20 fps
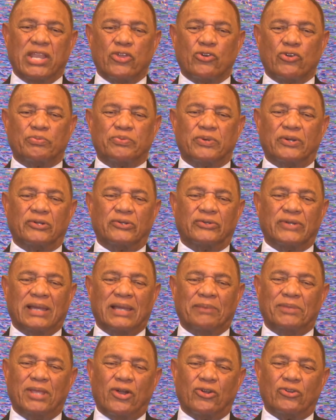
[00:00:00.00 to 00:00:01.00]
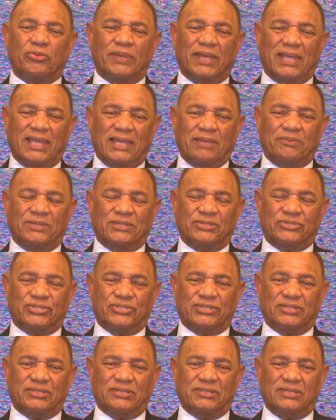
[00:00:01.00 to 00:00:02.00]
program, Young Bahamians,
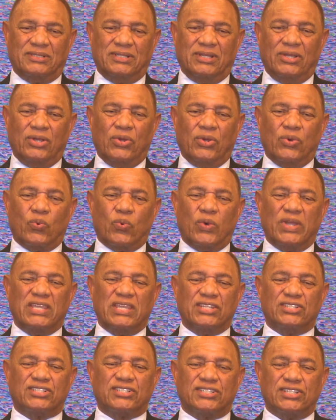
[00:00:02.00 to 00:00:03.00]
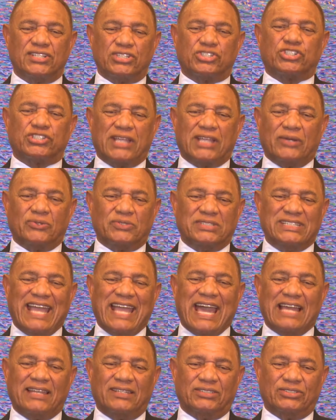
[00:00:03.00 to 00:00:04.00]
where he searched out
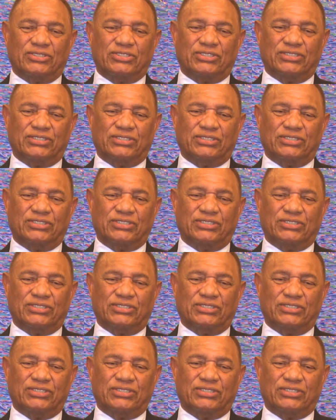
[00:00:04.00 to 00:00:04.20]
talent.